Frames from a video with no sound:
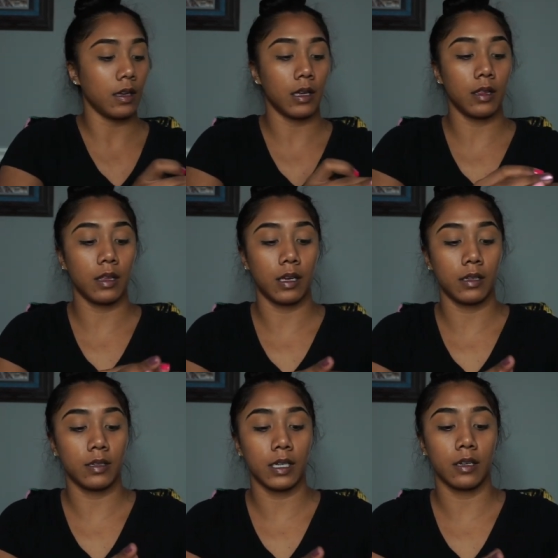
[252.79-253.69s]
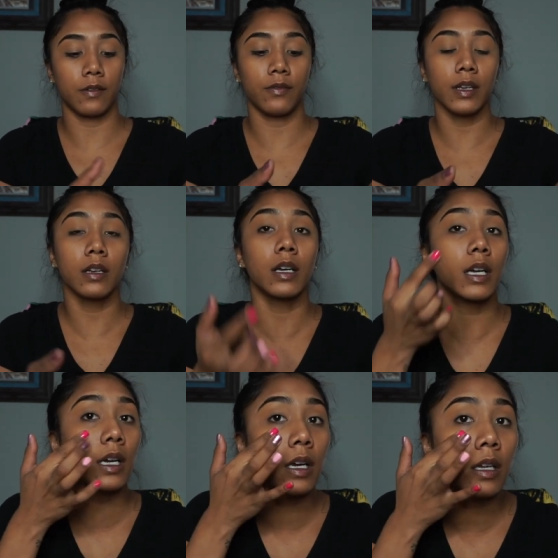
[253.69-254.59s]
and then take your
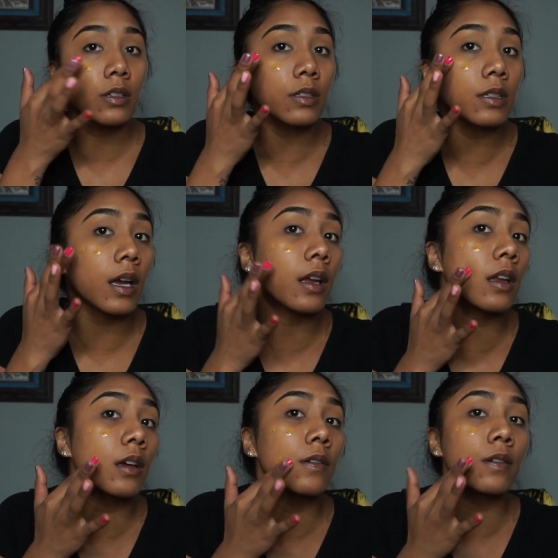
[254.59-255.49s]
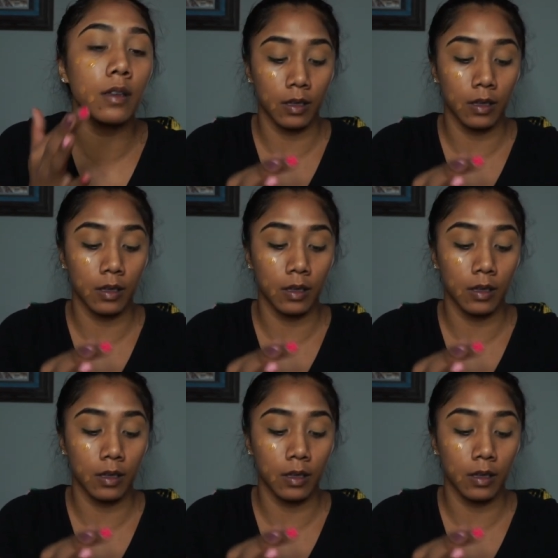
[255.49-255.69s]
finger and just kind of